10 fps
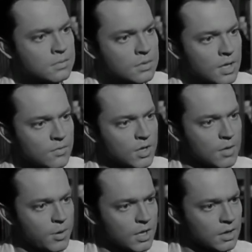
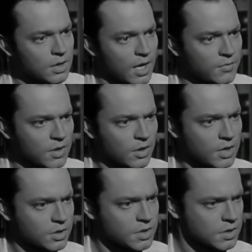behind the scenes
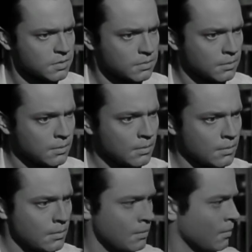what
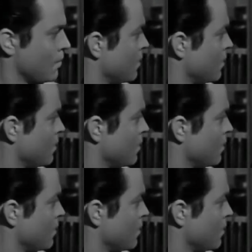happened in the